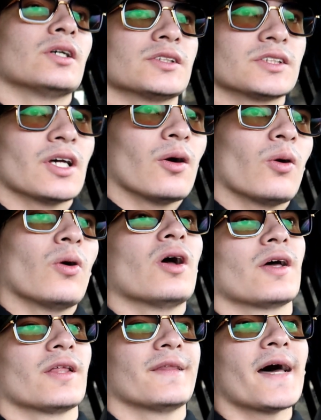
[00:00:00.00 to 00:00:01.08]
so
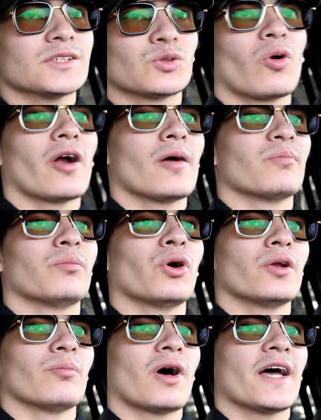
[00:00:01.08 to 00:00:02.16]
that's where I'm
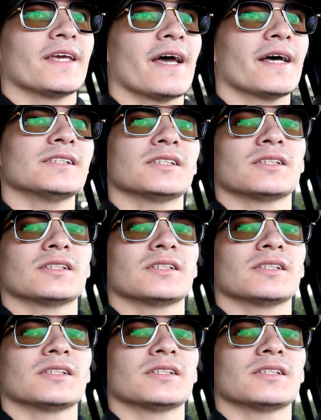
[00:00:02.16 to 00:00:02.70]
putting my guess.